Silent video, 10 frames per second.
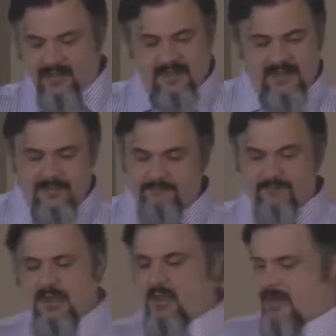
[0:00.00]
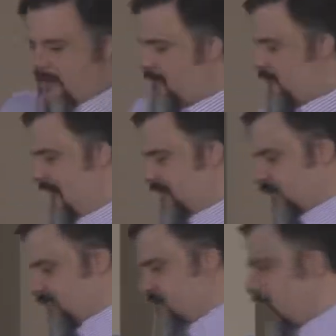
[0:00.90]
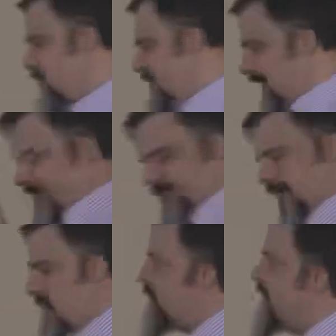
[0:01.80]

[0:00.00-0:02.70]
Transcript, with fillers: And, and after Snowden, I'm not trying to be